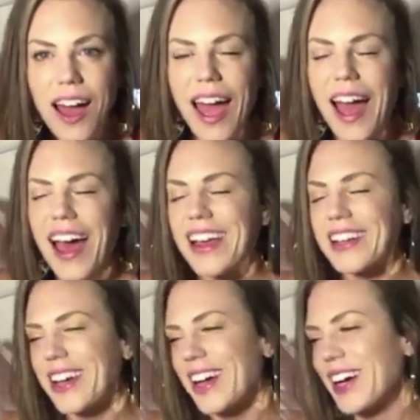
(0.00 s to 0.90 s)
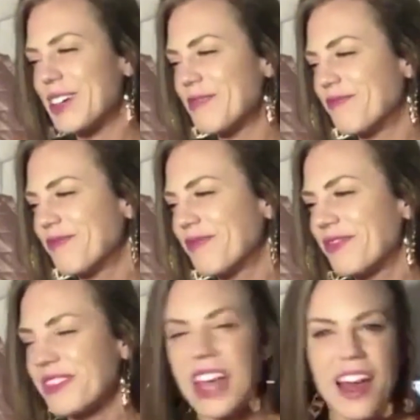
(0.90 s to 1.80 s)
and
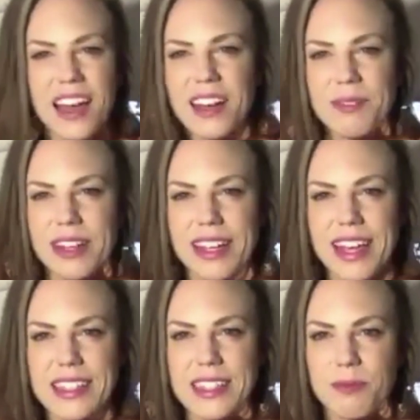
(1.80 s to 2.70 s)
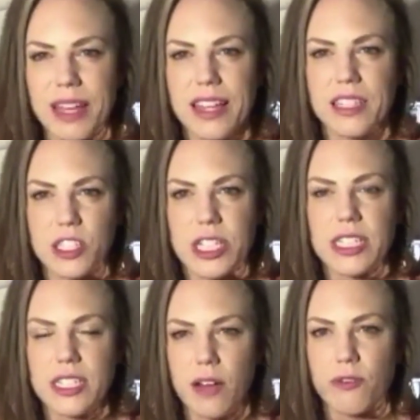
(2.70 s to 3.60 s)
and I'm gonna get some like
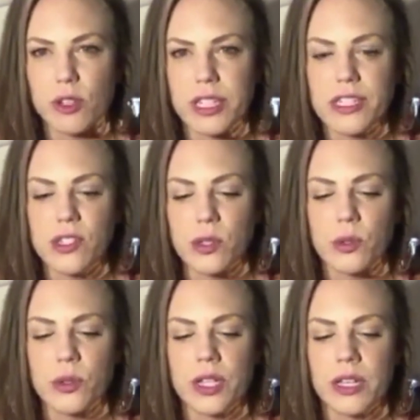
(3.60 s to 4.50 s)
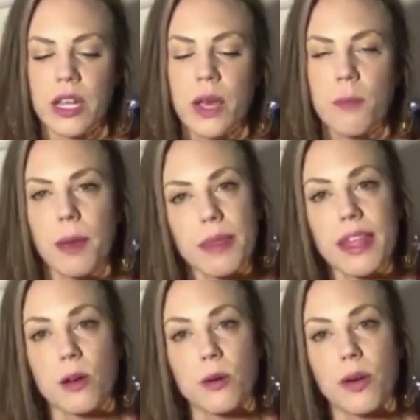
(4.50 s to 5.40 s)
legit stuff really soon, and maybe
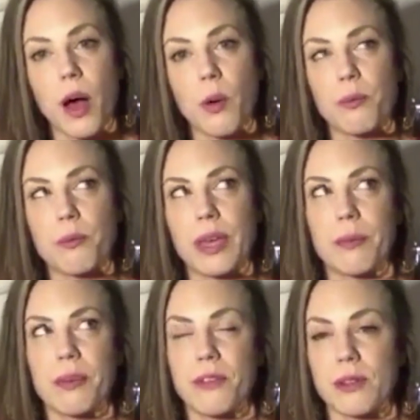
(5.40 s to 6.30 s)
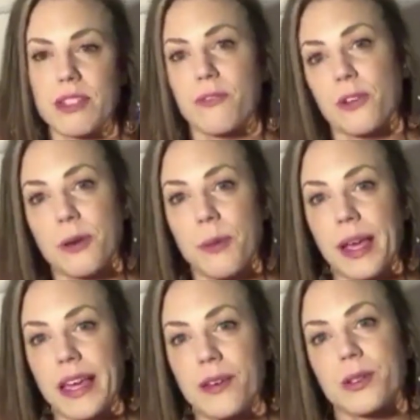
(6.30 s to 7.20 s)
that'll help make me feel different in my
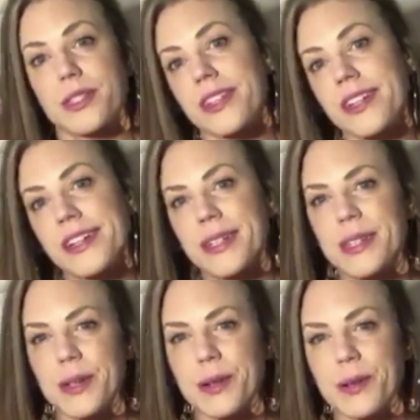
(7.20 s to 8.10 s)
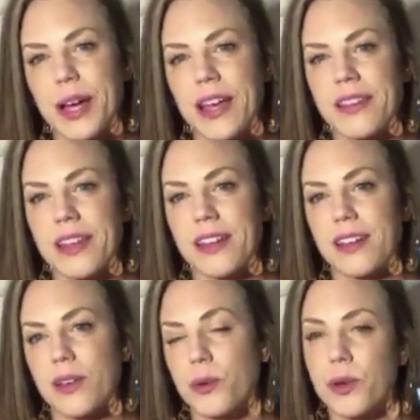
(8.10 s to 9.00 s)
heels. So, and then
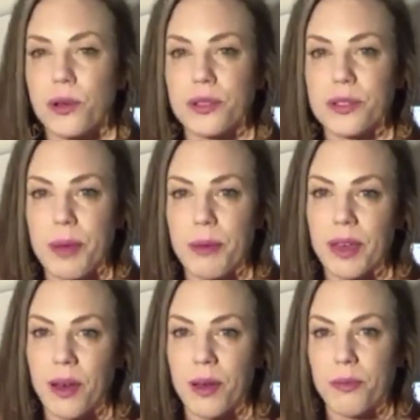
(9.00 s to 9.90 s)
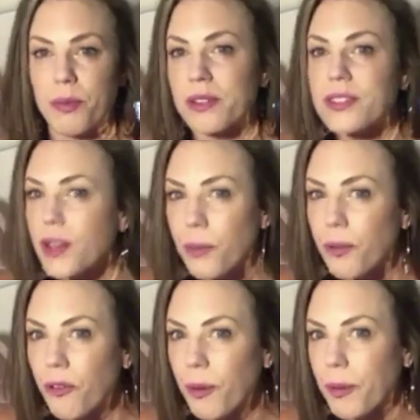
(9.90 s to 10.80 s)
who knows, maybe I will start
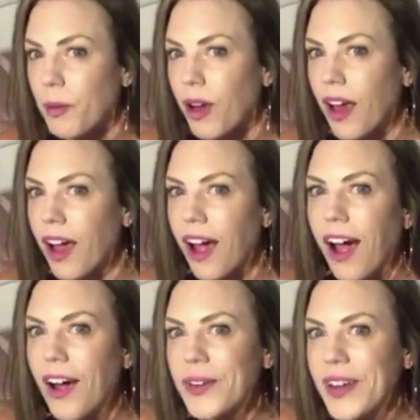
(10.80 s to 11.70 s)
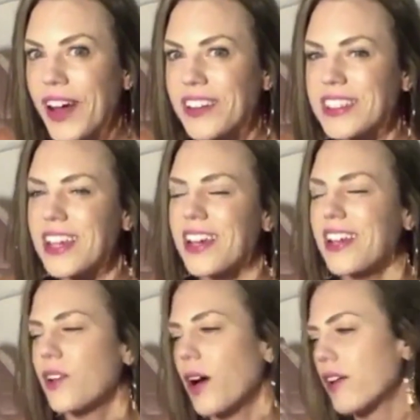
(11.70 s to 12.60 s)
performing more. Who knows?
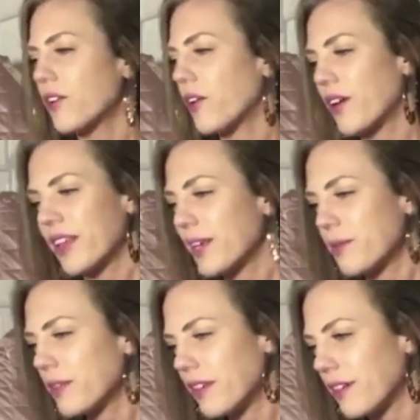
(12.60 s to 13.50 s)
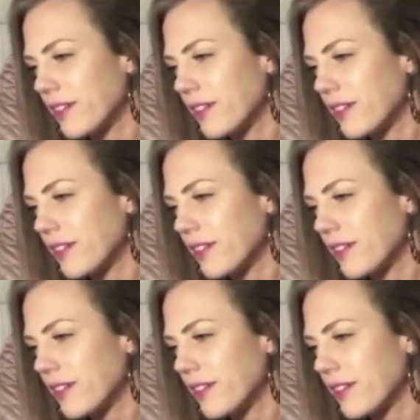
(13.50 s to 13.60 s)
No, I don't know. No.